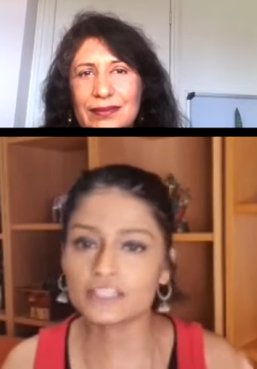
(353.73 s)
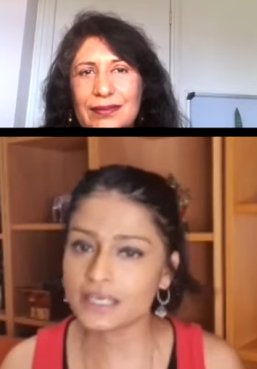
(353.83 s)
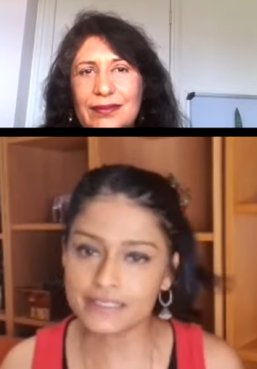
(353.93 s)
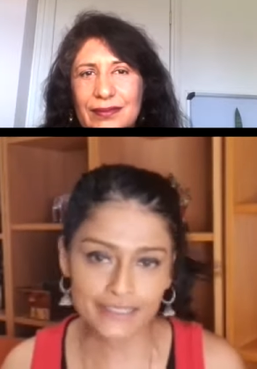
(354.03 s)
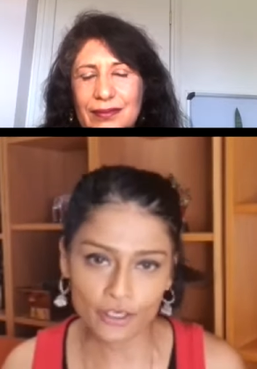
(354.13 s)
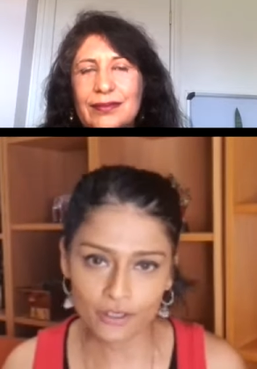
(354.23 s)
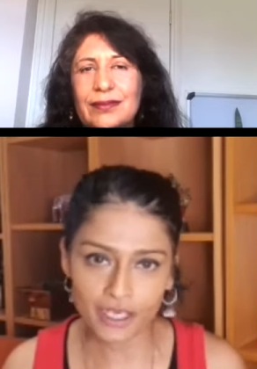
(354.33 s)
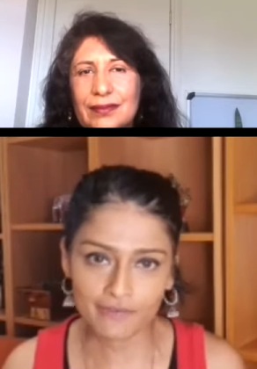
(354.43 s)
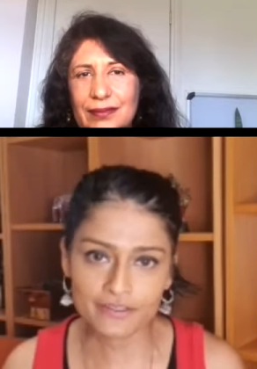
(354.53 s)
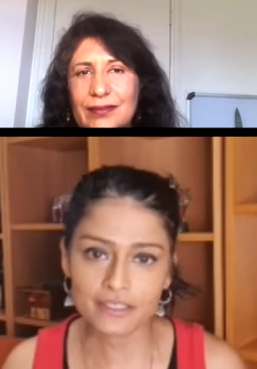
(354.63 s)
Speaker 1: changing your
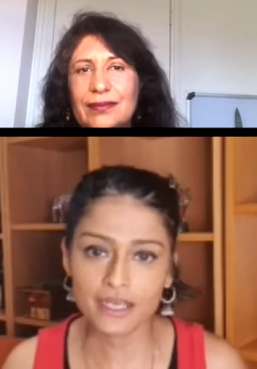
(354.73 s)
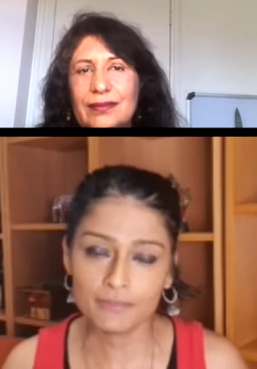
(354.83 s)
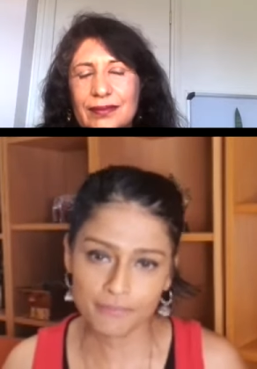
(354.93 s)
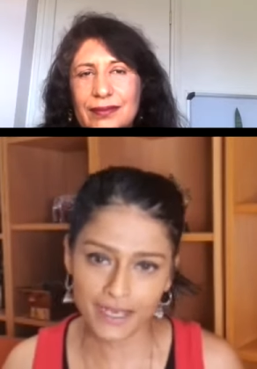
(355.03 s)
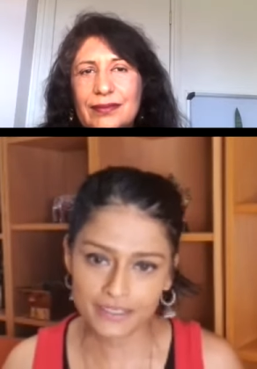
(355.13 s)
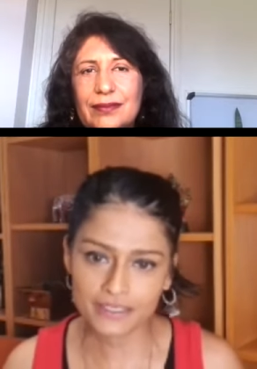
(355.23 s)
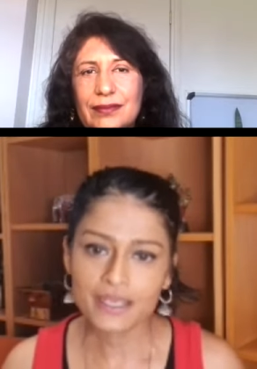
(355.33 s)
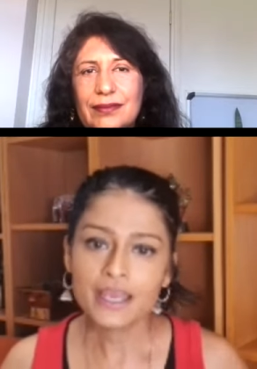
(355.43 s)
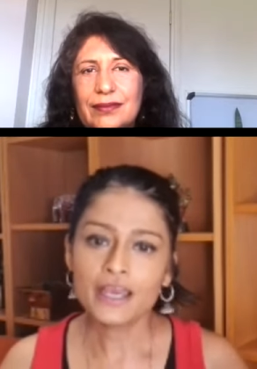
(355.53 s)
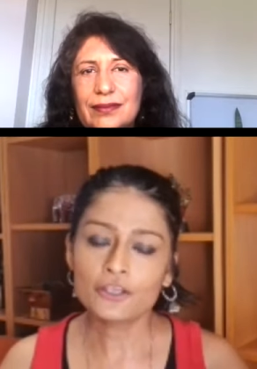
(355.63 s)
lifestyle, but
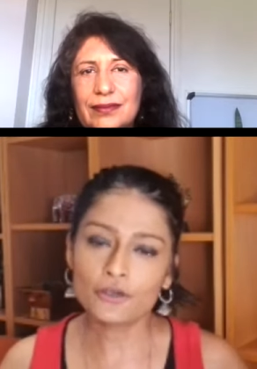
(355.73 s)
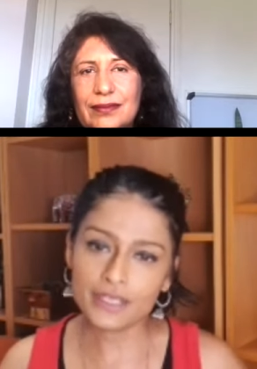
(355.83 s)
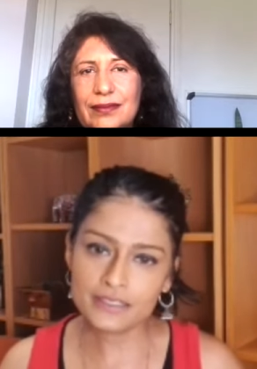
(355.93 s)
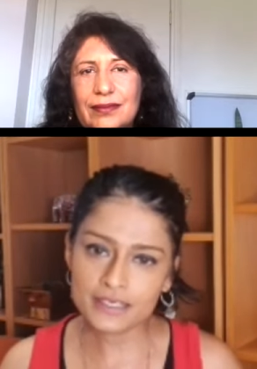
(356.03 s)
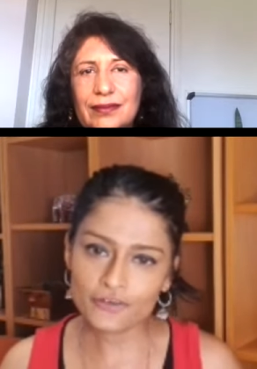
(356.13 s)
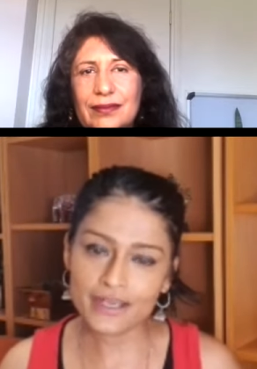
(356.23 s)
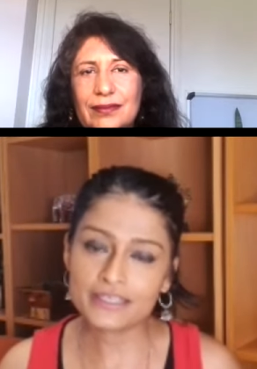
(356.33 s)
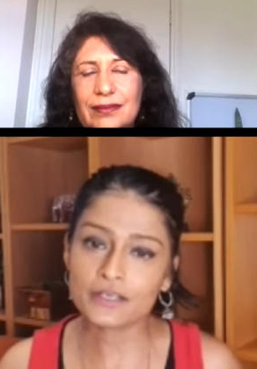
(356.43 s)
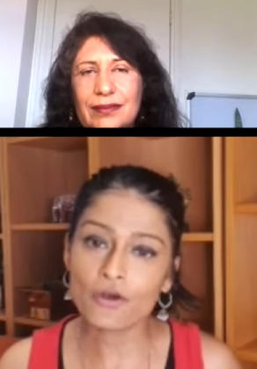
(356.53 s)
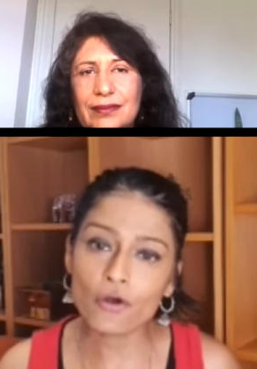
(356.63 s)
you're
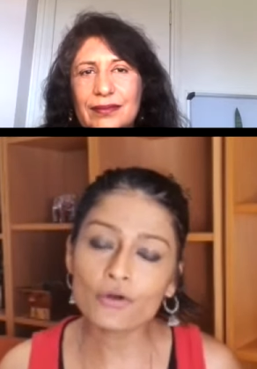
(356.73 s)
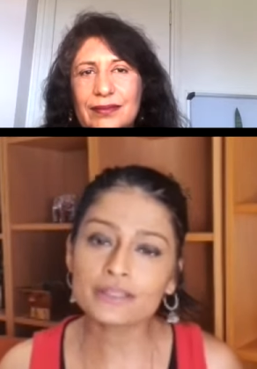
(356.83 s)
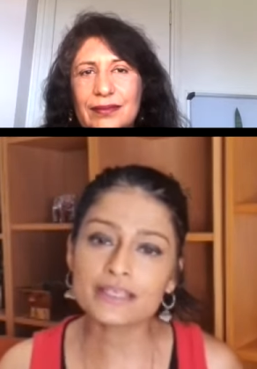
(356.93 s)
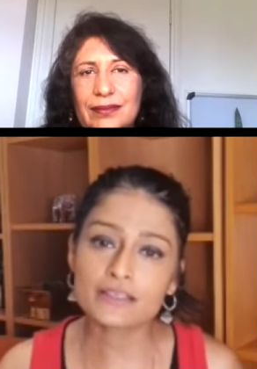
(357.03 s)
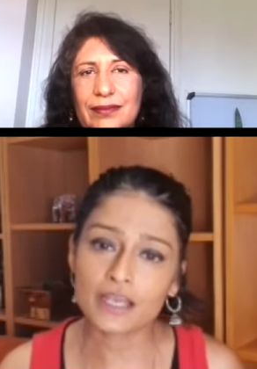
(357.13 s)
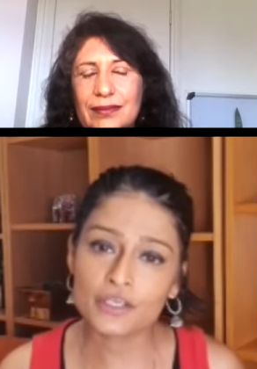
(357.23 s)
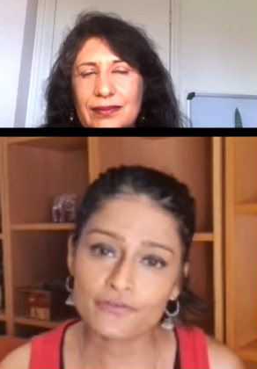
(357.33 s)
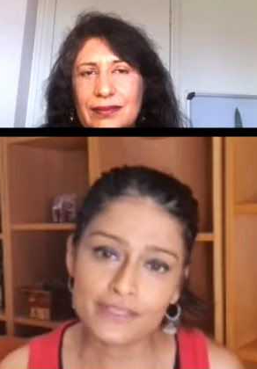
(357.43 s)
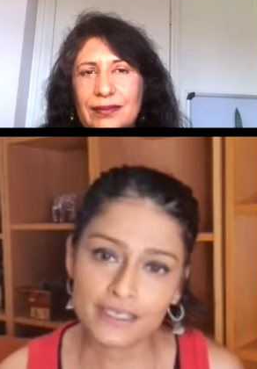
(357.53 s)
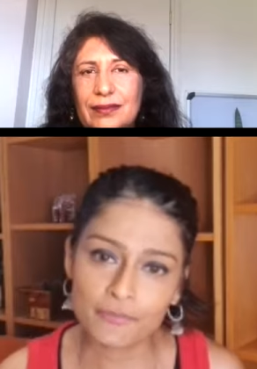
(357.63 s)
integrating all these
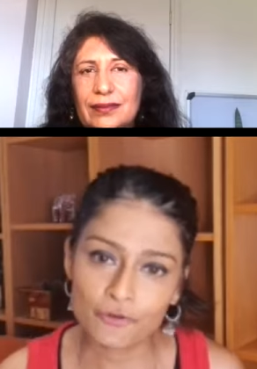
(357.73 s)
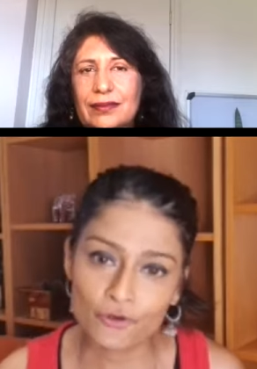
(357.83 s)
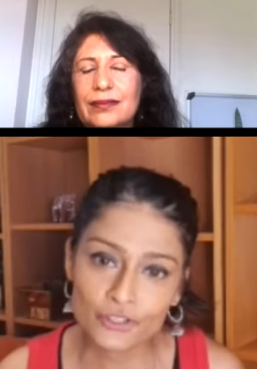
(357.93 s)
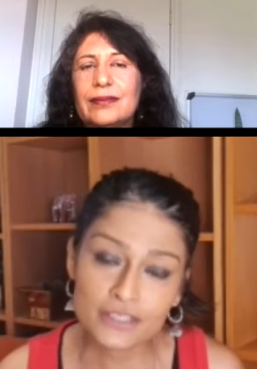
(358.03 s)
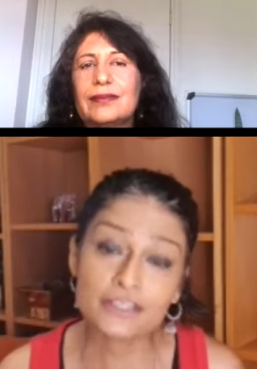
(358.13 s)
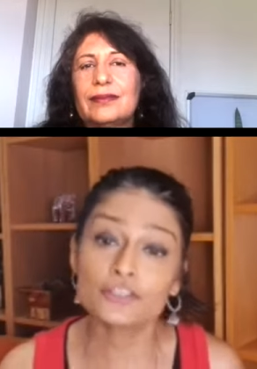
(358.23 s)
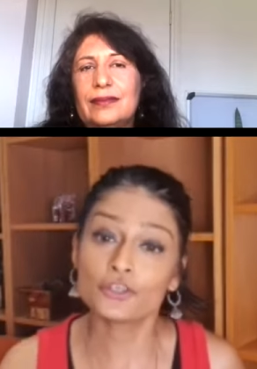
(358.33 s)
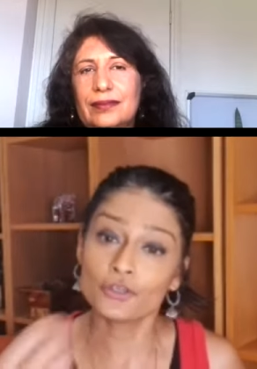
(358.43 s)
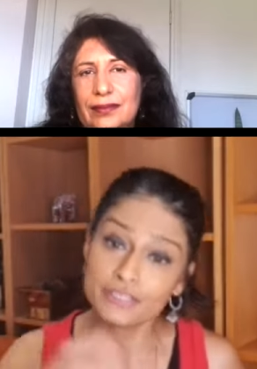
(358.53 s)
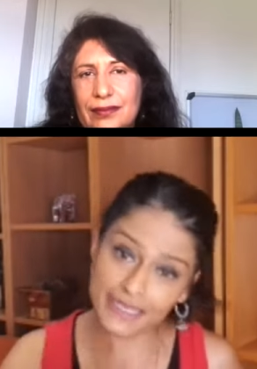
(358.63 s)
Ayurvedic approaches into
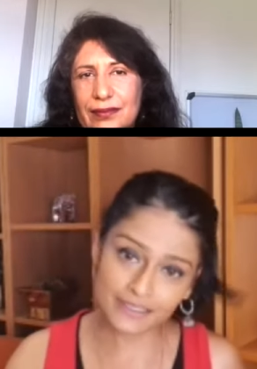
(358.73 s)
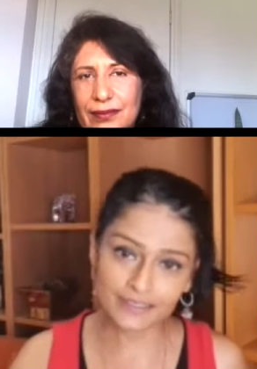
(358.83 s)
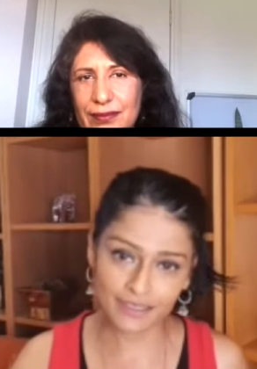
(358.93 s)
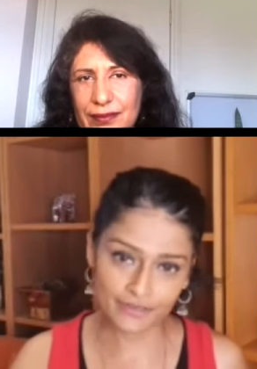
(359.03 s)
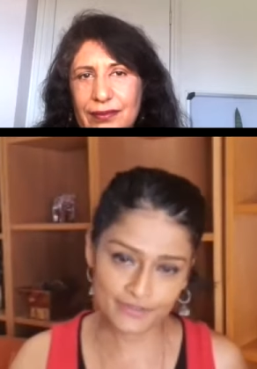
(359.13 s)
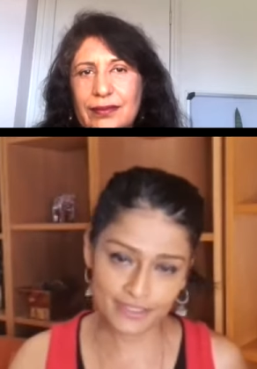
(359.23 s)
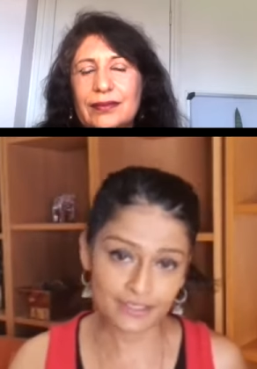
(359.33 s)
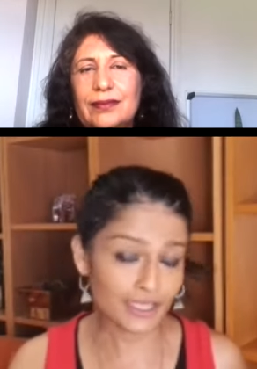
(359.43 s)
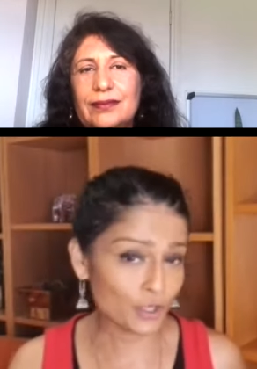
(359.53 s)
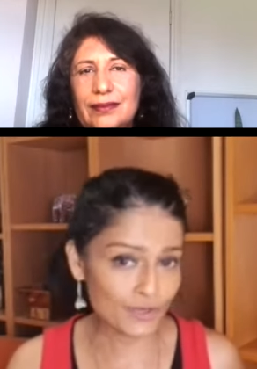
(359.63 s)
your daily lifestyle.
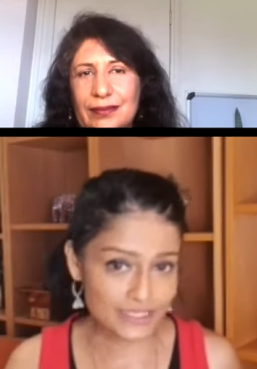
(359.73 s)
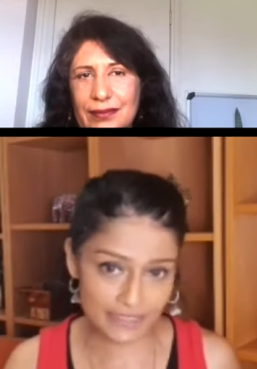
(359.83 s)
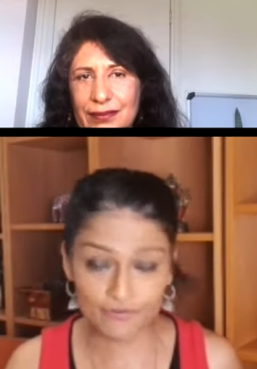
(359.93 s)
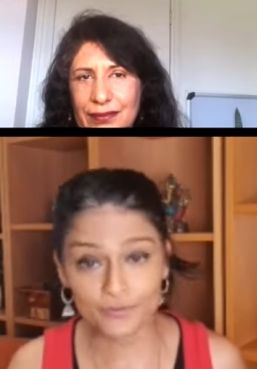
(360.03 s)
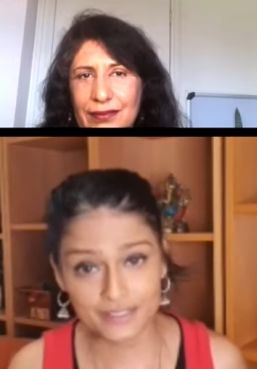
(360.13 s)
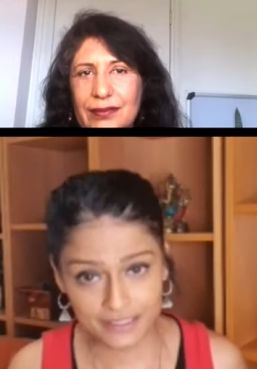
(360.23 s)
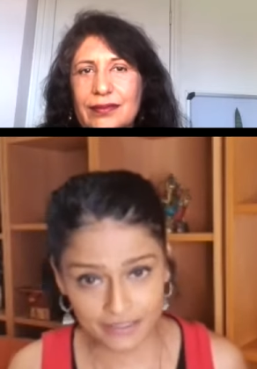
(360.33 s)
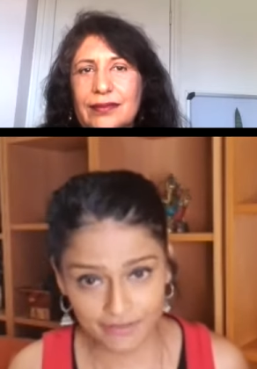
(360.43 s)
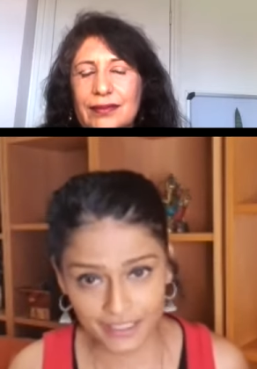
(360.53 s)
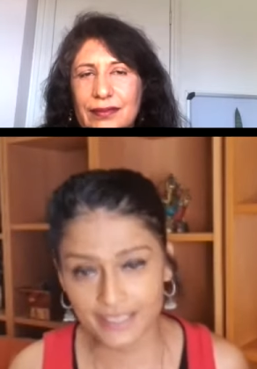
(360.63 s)
Likewise, even with this
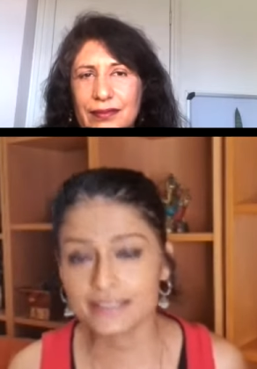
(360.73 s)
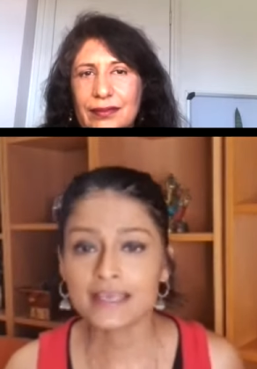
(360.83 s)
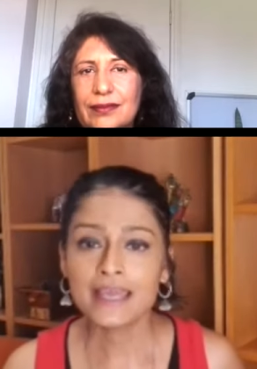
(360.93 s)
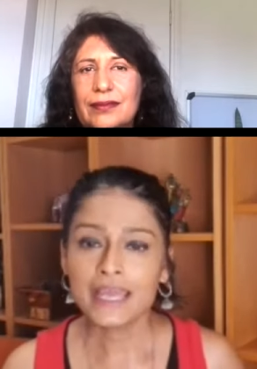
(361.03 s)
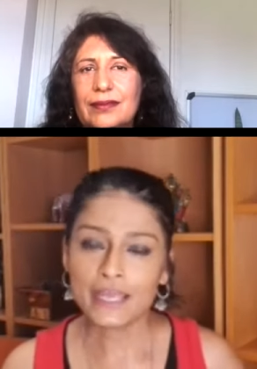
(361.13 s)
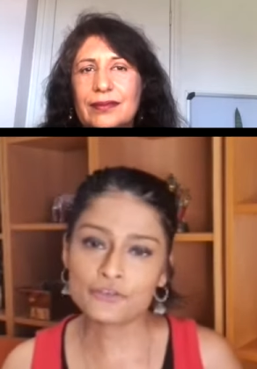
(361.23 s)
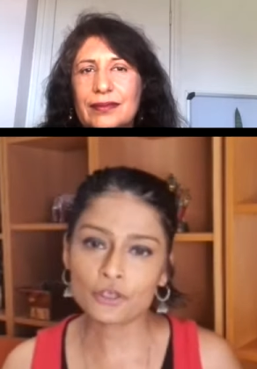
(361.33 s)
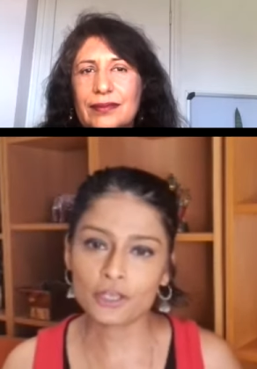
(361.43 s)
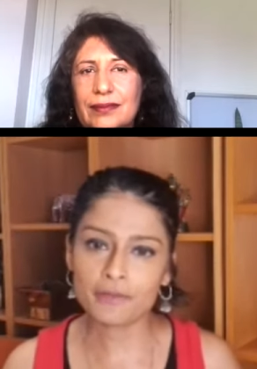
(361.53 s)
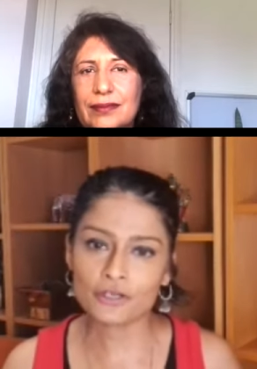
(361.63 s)
liver cleanse, it's all
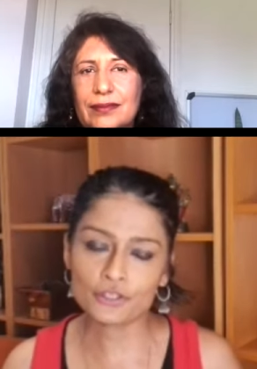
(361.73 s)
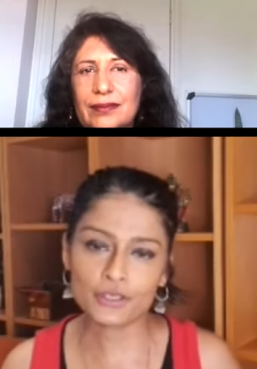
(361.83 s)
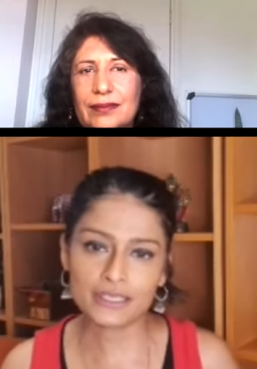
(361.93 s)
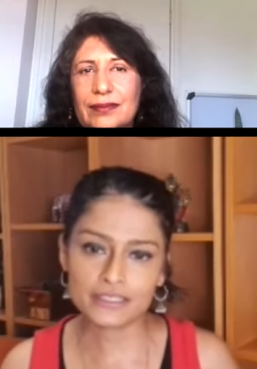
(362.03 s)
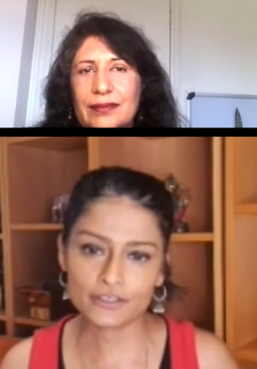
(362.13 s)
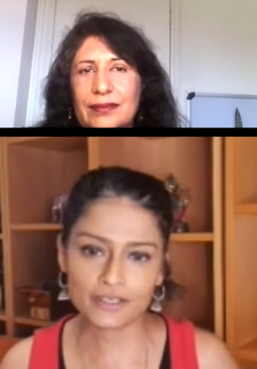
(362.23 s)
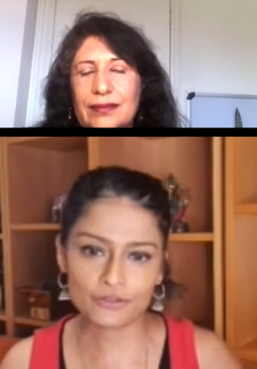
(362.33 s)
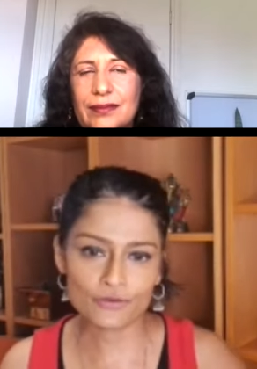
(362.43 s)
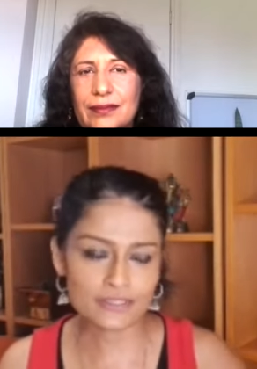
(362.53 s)
about you integrate those